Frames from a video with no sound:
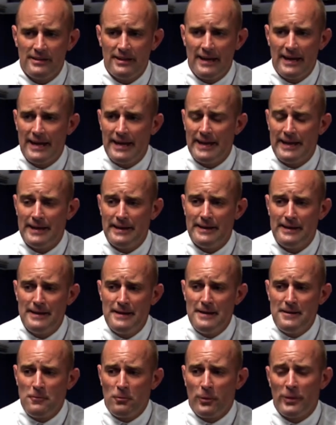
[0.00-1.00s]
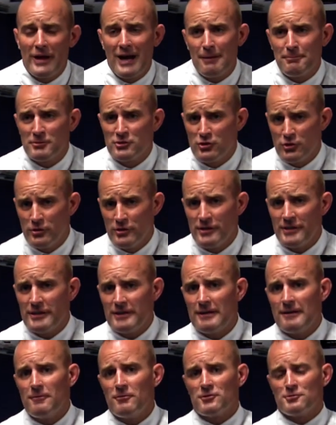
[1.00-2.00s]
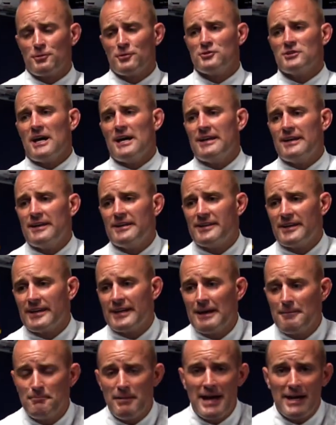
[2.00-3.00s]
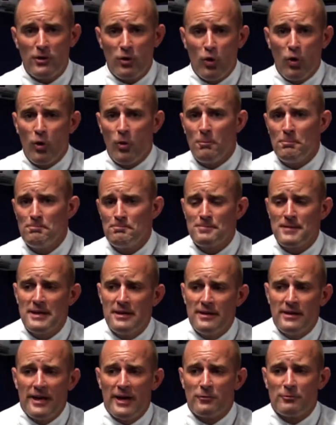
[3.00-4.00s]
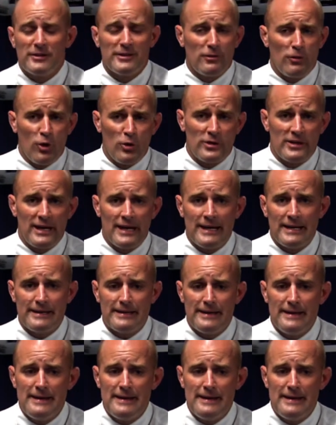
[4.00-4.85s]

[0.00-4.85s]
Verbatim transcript: And when the opportunity was presented to get back home and relocate,